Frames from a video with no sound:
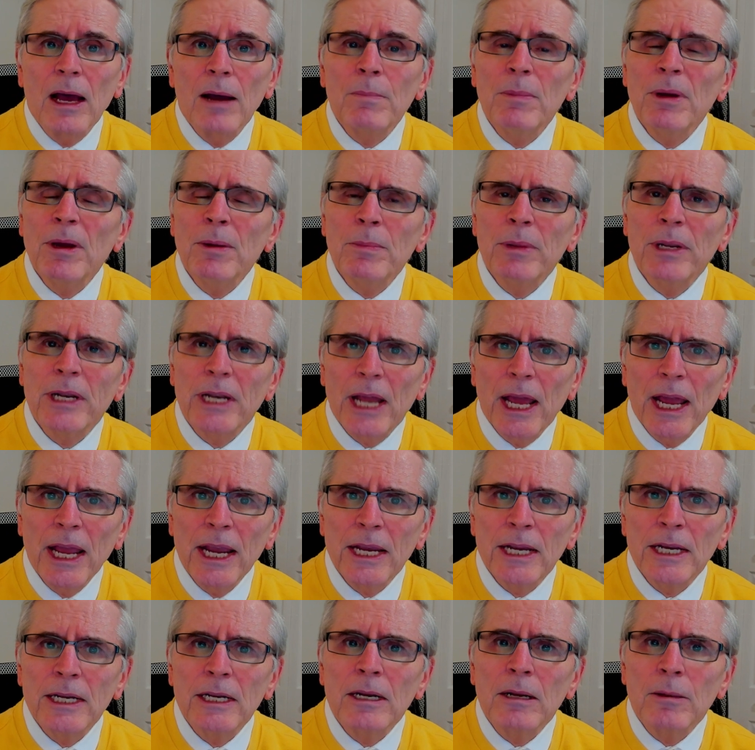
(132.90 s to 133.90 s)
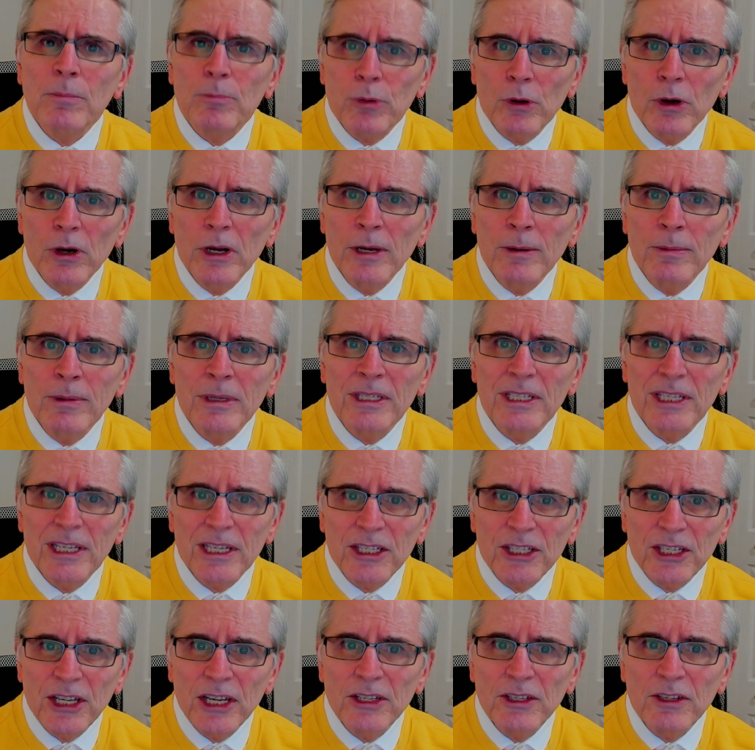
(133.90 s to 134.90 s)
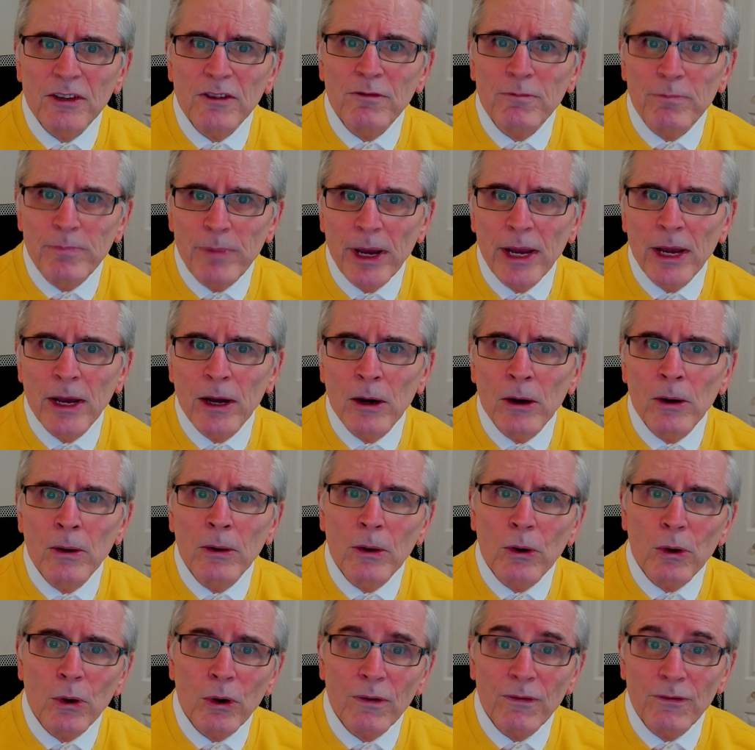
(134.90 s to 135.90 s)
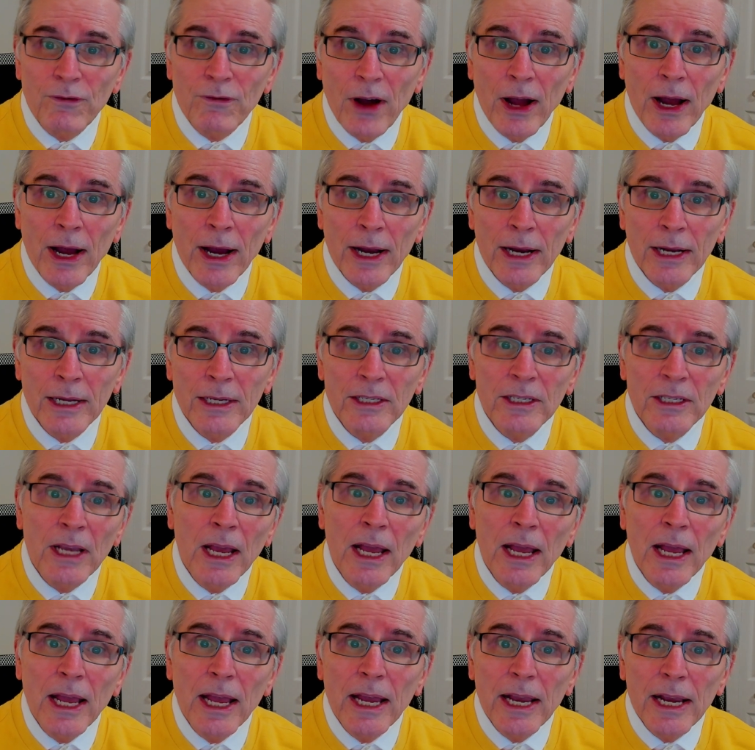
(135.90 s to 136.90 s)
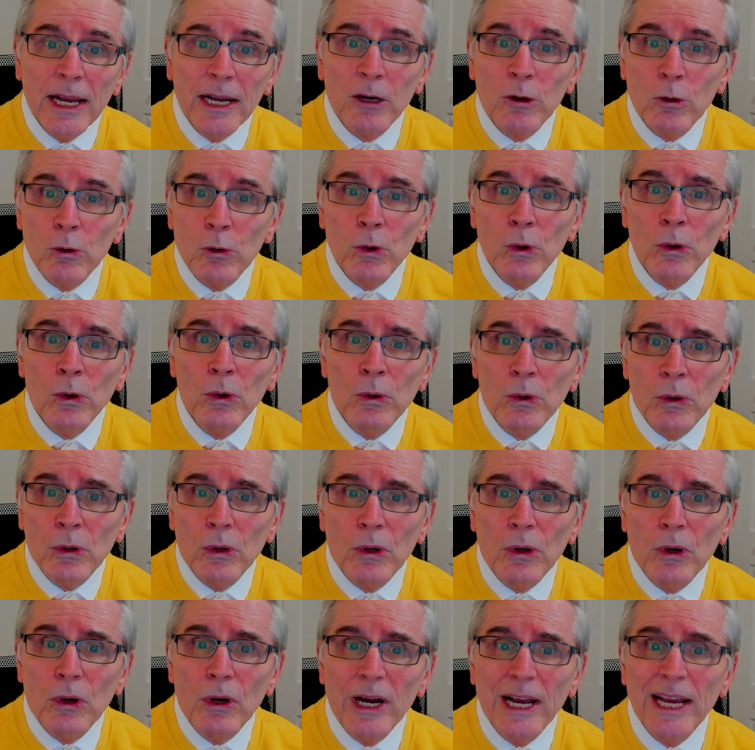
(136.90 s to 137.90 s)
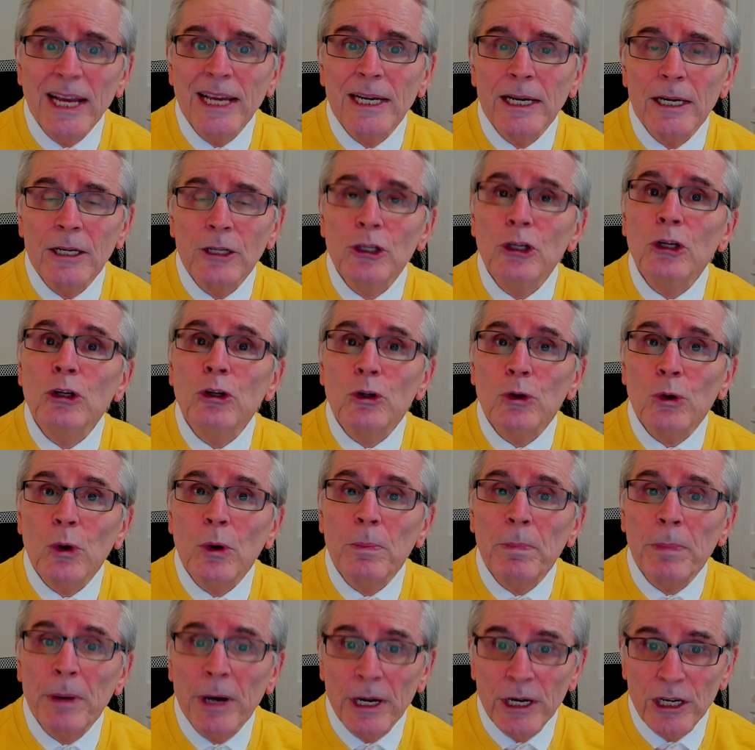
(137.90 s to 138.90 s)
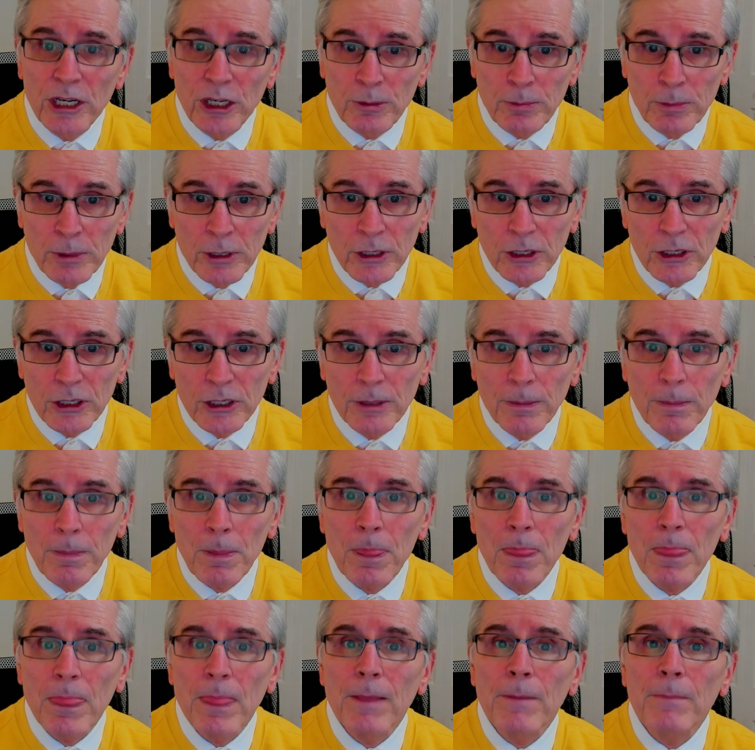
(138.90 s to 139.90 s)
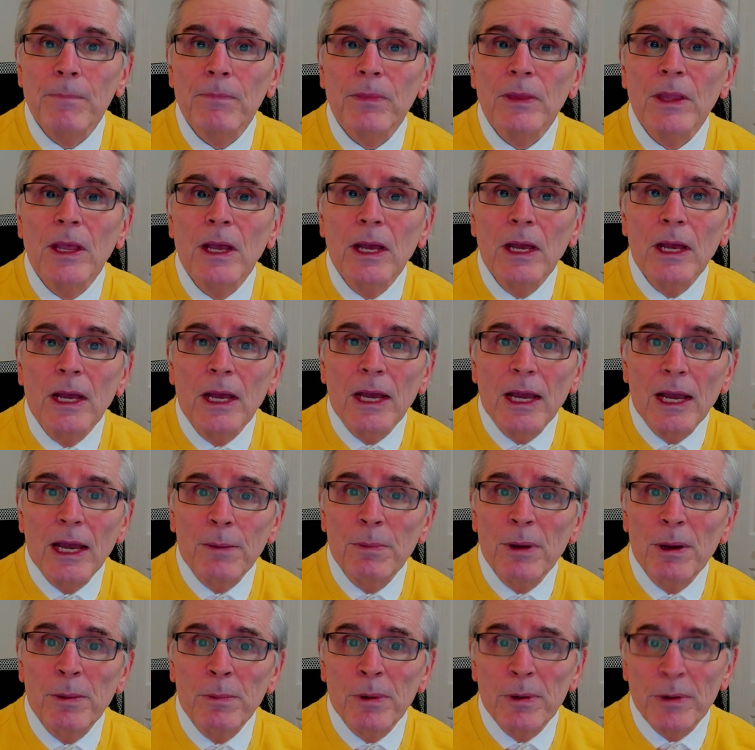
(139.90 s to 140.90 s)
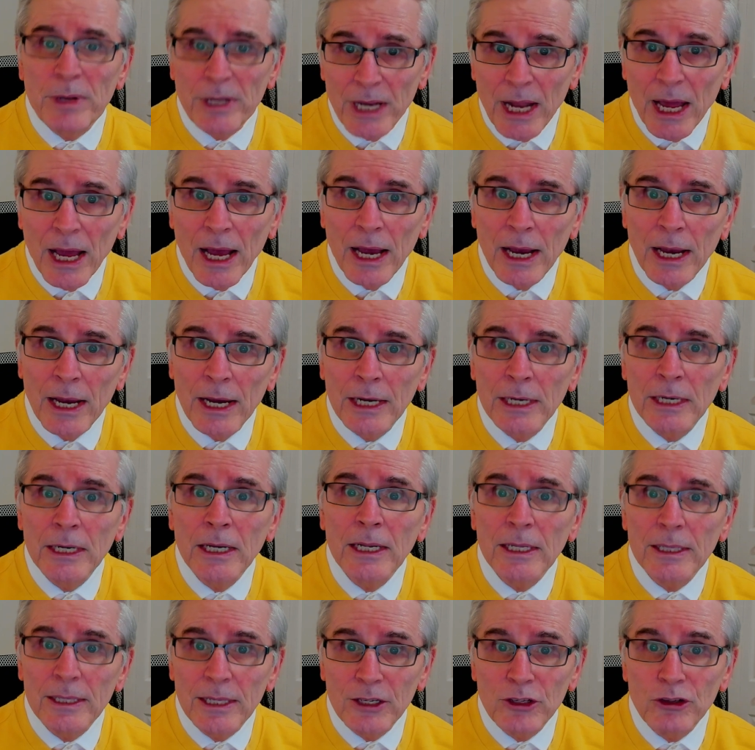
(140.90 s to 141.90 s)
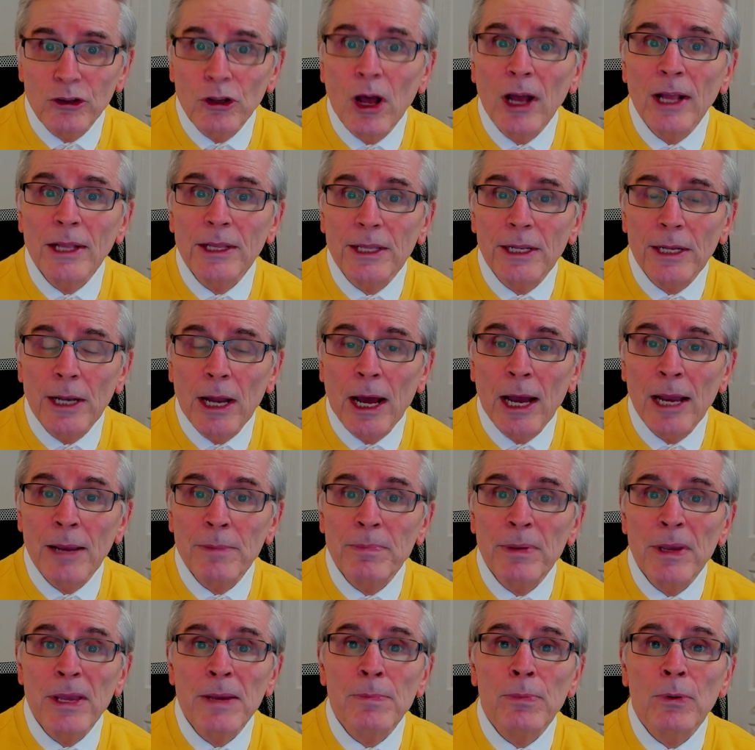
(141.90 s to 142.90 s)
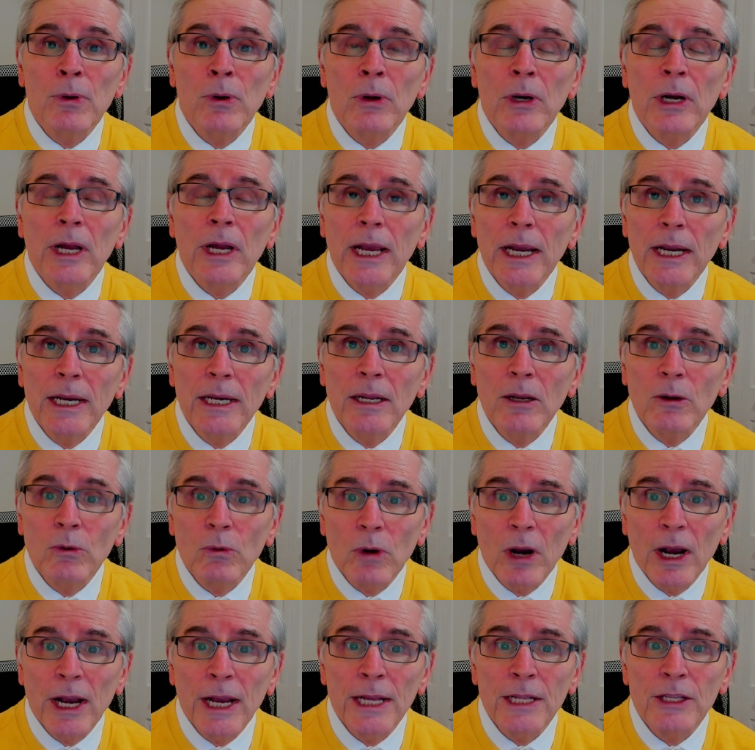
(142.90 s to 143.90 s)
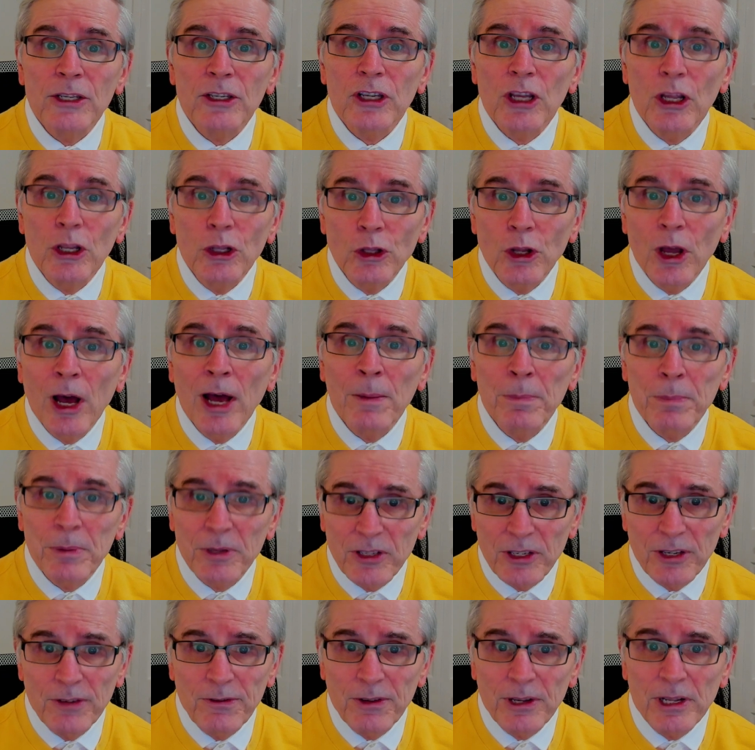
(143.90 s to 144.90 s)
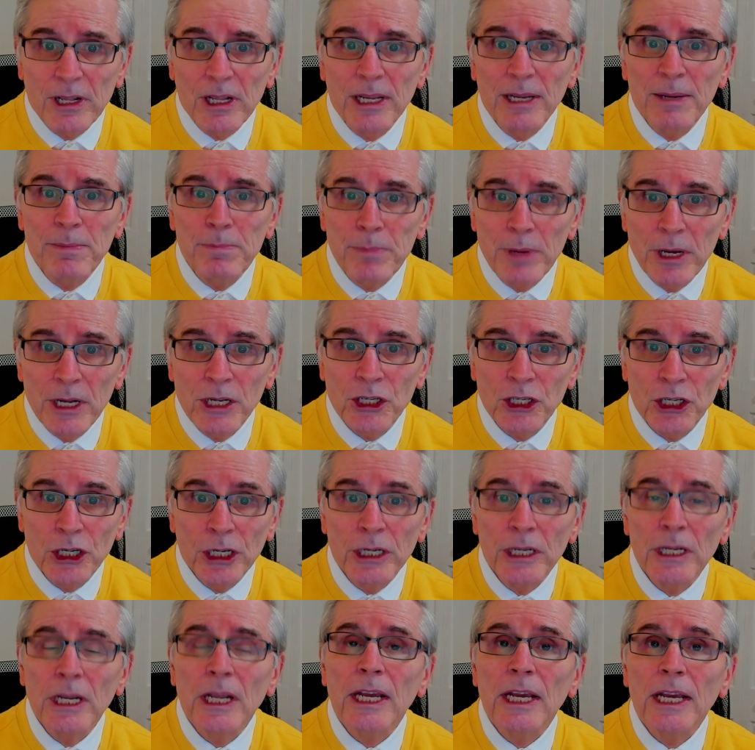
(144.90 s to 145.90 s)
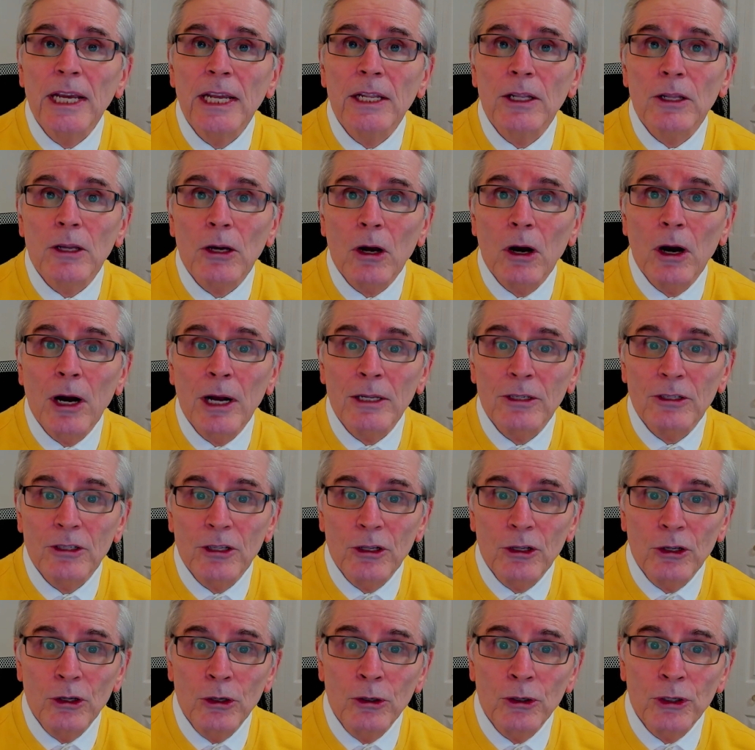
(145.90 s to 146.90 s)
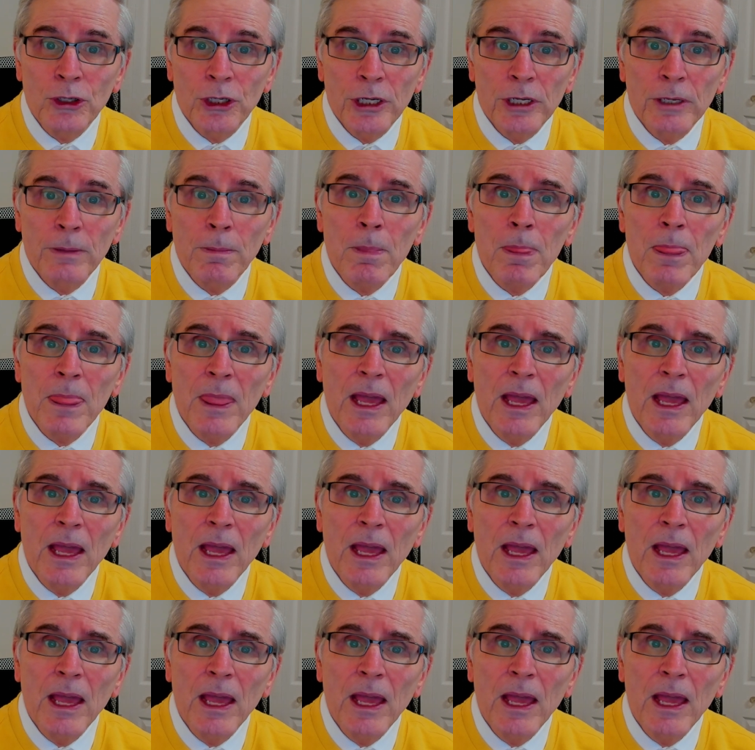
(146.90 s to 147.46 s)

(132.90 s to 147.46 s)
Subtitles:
Amendment 8 prohibits excessive bail or fines and cruel and unusual punishments. Amendment 9 does not deny people any rights not specifically mentioned in the Constitution.